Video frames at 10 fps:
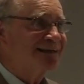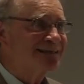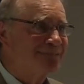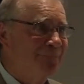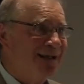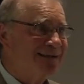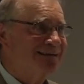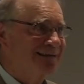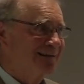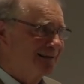
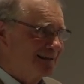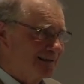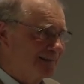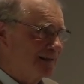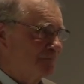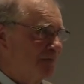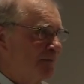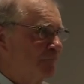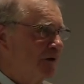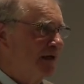expect that if
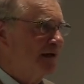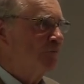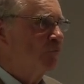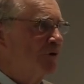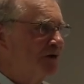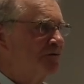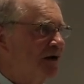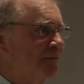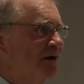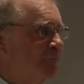I'm ready and want a
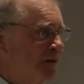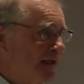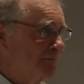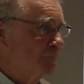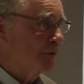job, I will have